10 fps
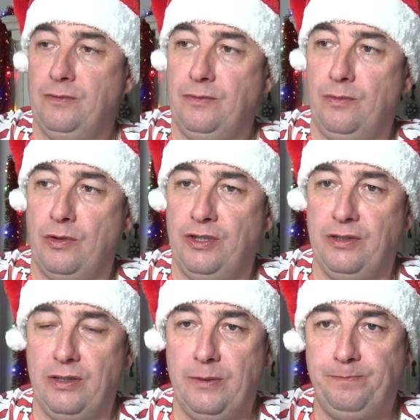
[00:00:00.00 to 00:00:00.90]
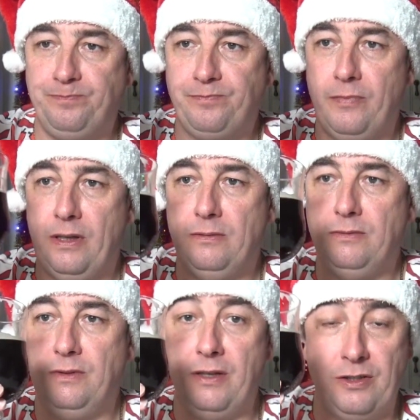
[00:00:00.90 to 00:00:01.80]
Watches the
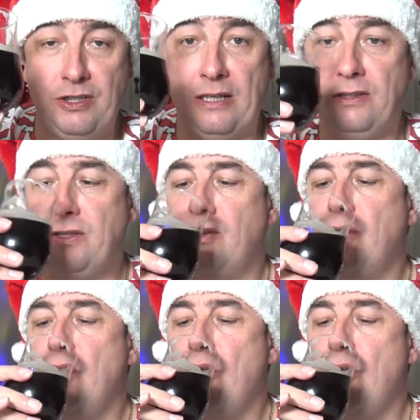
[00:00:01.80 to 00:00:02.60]
other channel, you know.